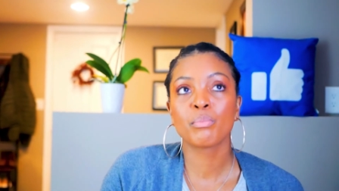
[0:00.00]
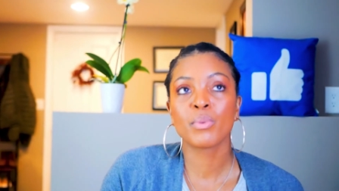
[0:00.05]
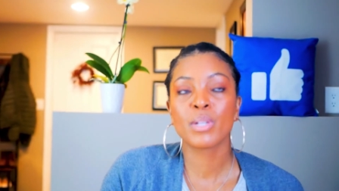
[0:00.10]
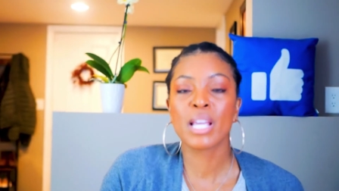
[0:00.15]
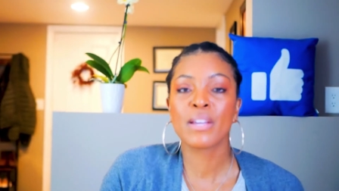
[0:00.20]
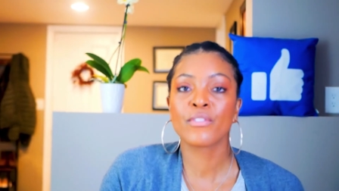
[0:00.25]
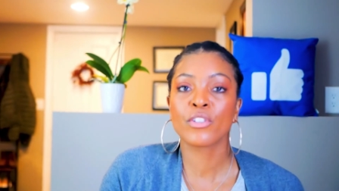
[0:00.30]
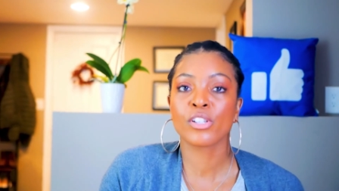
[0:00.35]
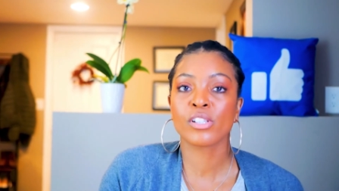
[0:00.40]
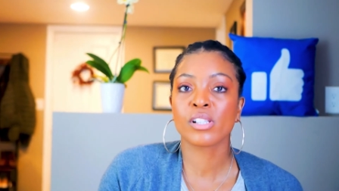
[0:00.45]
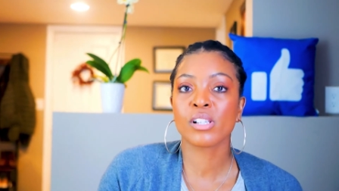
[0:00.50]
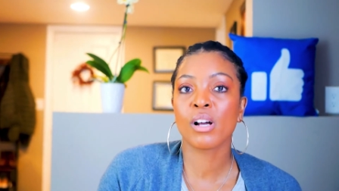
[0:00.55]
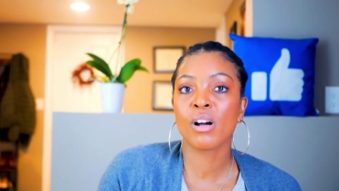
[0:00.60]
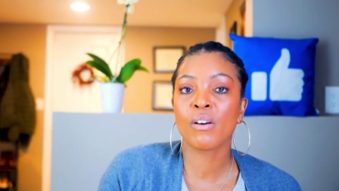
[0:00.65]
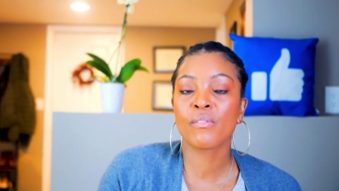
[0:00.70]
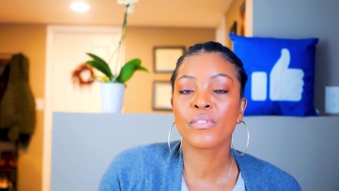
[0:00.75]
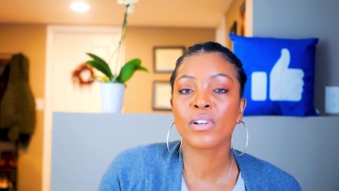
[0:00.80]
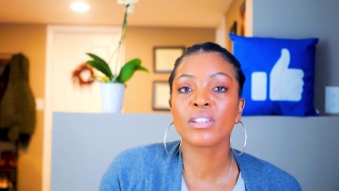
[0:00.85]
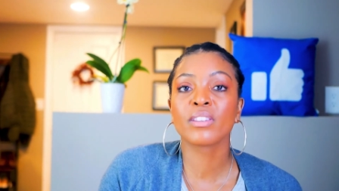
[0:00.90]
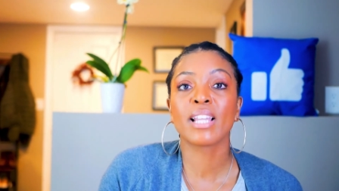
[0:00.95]
give
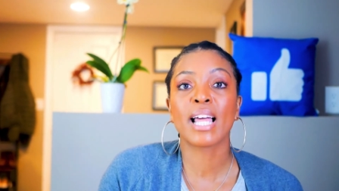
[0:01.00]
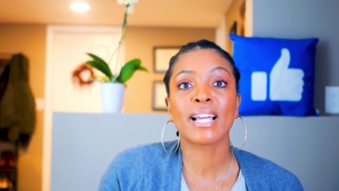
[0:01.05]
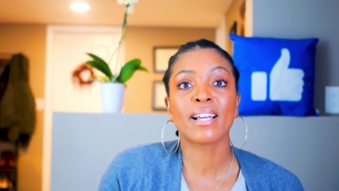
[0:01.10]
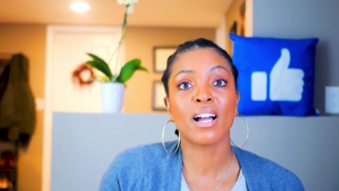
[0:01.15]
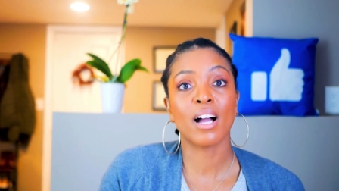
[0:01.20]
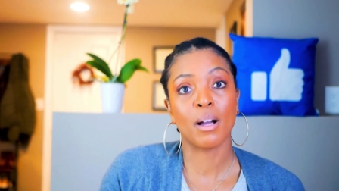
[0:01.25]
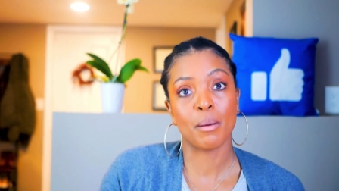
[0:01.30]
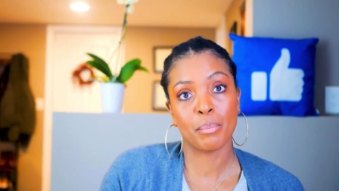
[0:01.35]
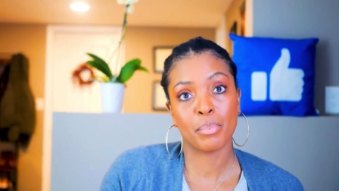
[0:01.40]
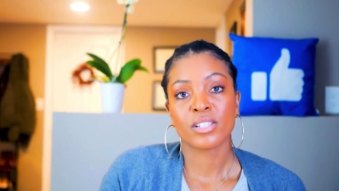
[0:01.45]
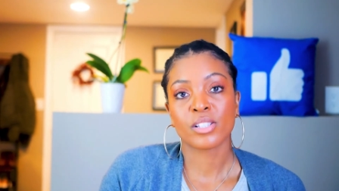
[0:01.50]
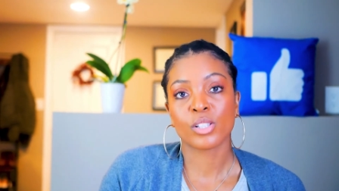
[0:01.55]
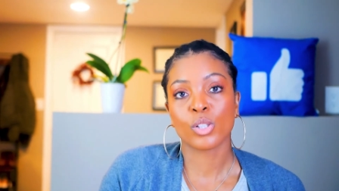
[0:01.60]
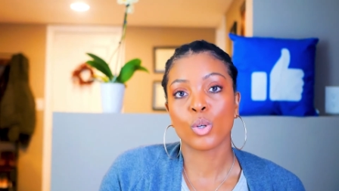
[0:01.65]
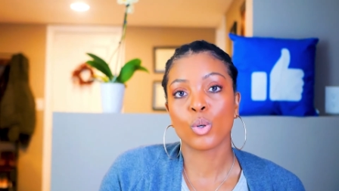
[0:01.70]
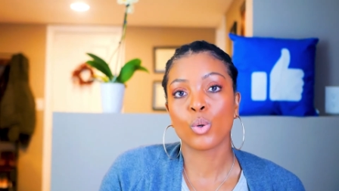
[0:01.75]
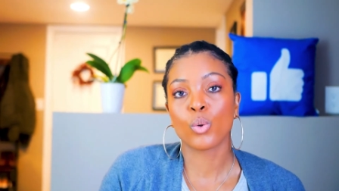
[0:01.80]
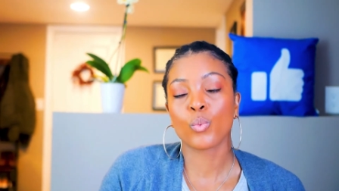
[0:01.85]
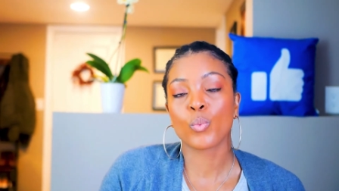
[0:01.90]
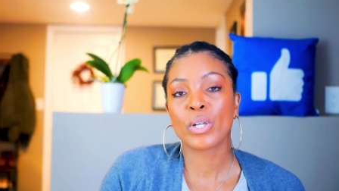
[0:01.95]
yourself a leg up.
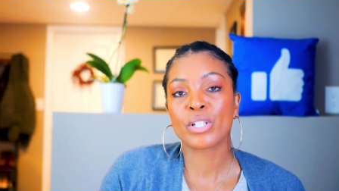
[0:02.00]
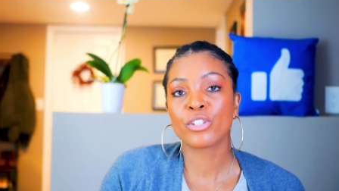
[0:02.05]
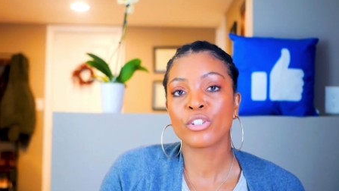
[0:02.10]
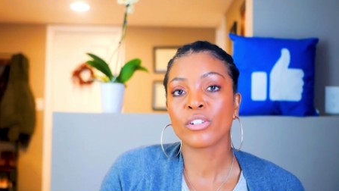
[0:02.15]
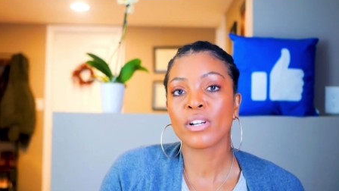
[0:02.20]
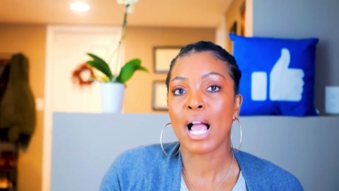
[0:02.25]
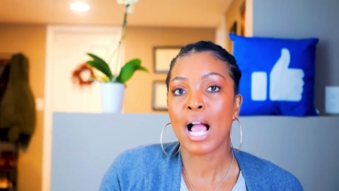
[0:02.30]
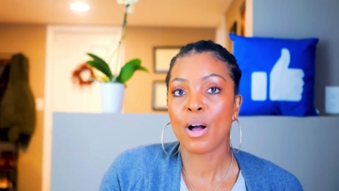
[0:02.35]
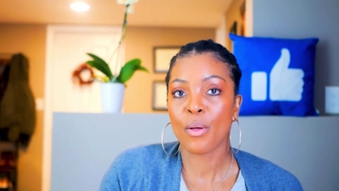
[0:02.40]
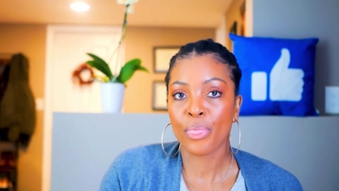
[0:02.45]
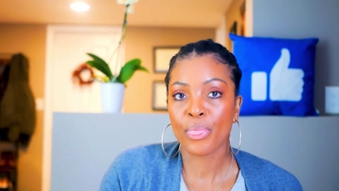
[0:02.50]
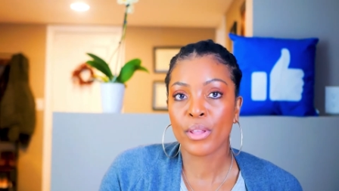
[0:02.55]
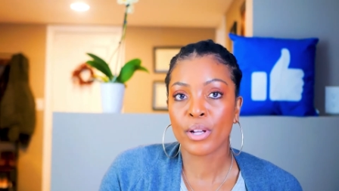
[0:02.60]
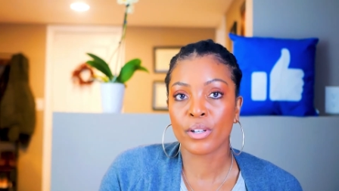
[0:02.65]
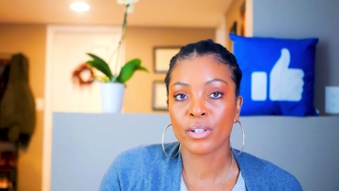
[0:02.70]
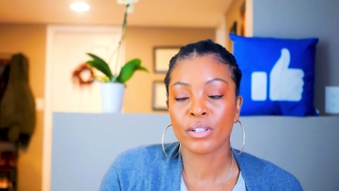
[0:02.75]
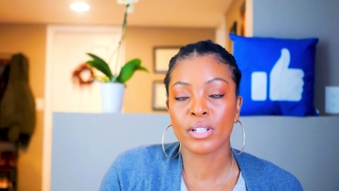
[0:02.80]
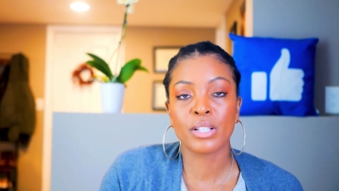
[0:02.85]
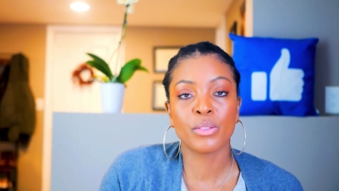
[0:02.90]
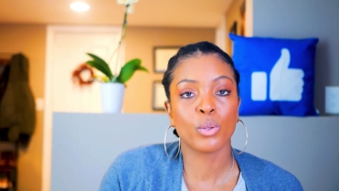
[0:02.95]
So when you're out
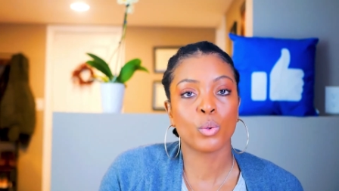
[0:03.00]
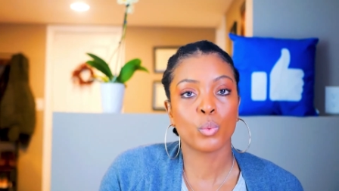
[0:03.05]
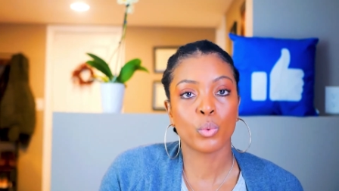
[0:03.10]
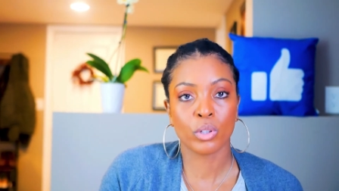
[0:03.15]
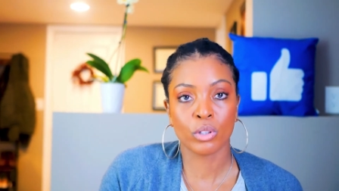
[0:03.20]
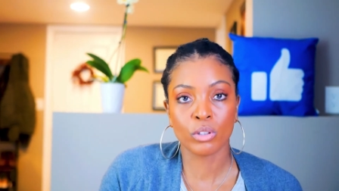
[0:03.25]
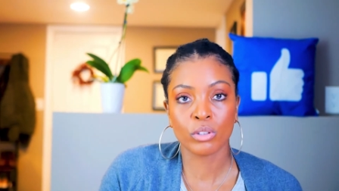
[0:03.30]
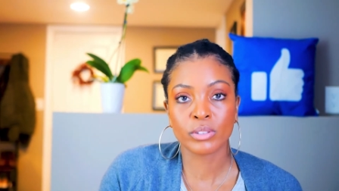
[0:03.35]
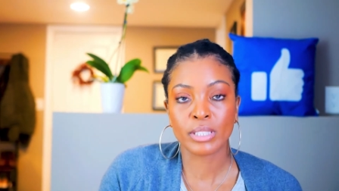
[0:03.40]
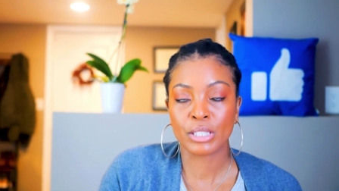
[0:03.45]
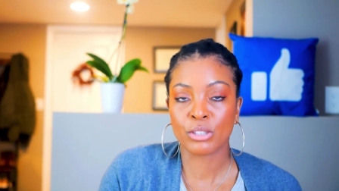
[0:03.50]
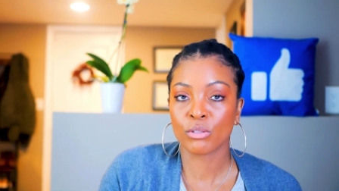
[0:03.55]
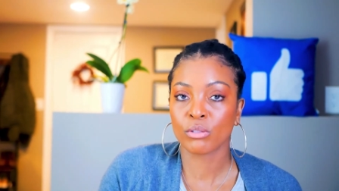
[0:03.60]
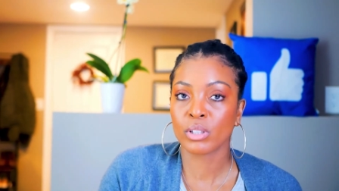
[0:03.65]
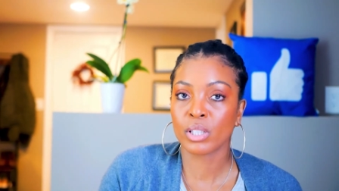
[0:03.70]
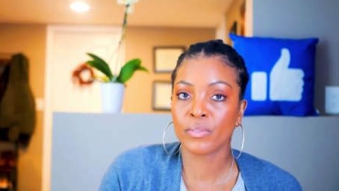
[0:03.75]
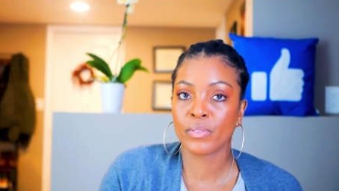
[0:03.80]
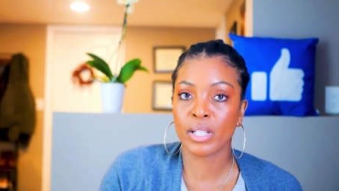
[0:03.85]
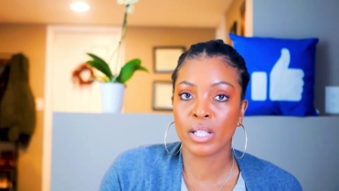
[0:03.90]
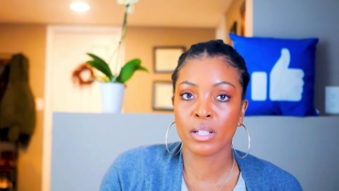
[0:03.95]
there in the world and you're
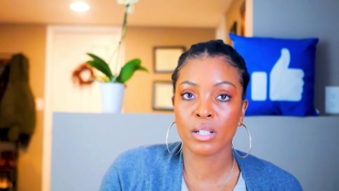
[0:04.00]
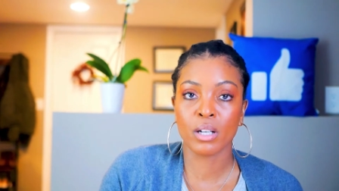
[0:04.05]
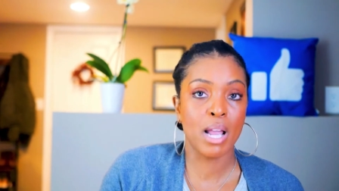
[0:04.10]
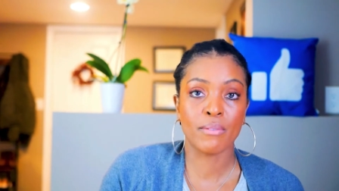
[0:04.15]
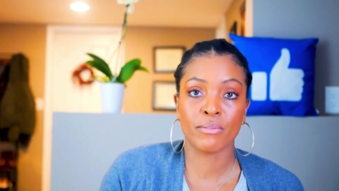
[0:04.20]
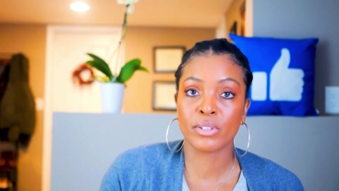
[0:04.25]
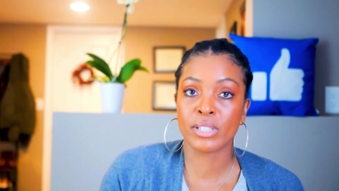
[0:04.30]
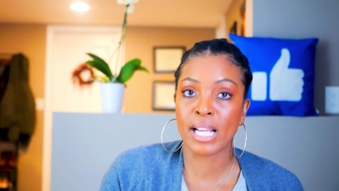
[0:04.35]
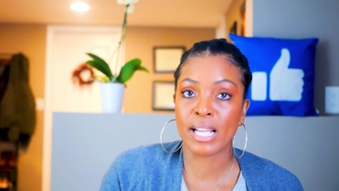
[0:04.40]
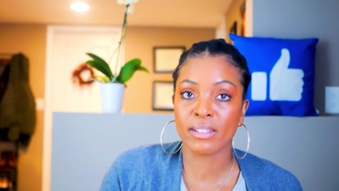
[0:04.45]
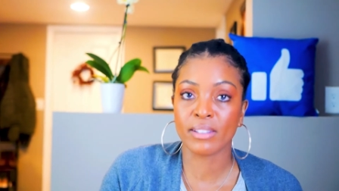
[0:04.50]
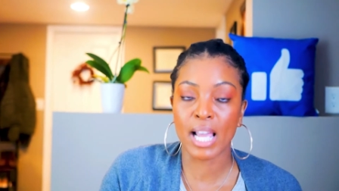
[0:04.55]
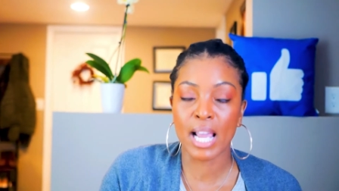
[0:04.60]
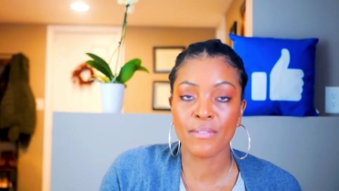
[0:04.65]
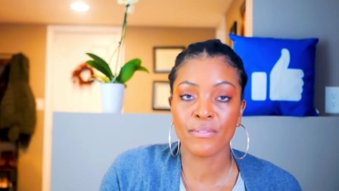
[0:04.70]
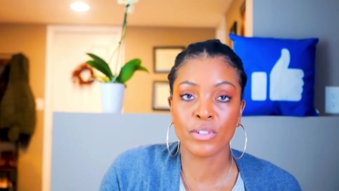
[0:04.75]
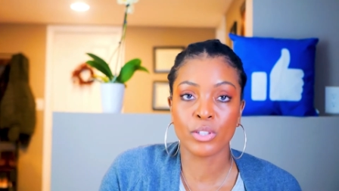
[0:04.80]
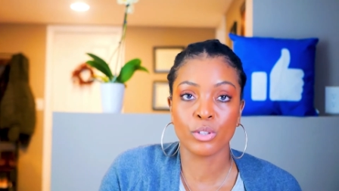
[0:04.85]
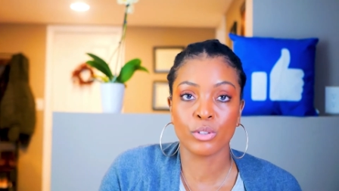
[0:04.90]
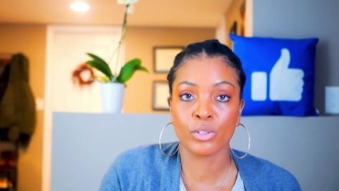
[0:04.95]
living everyday
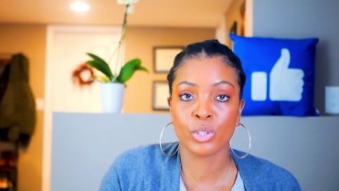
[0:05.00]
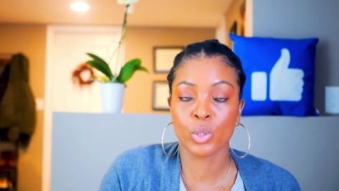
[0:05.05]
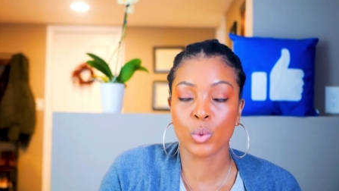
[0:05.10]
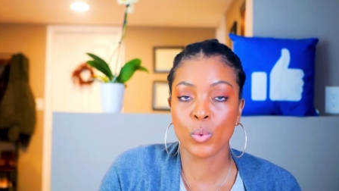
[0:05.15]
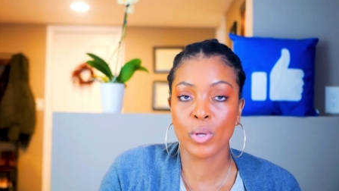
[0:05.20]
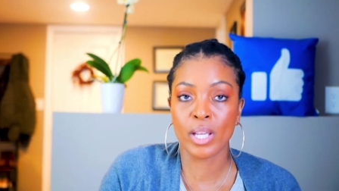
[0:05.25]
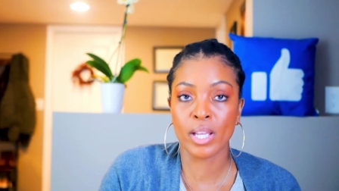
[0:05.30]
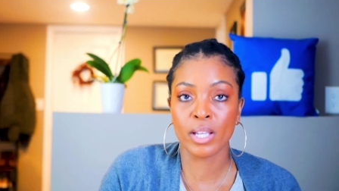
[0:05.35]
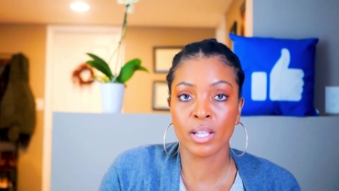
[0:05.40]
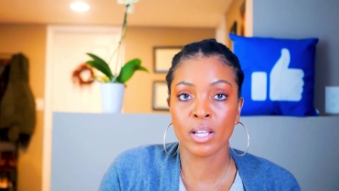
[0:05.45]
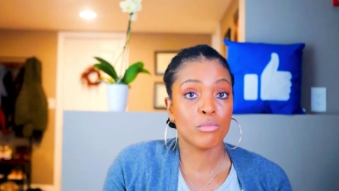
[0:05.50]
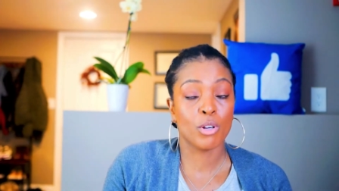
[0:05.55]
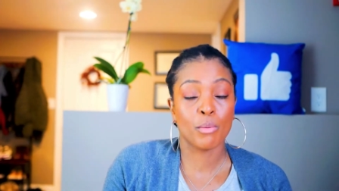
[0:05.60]
life and you're doing,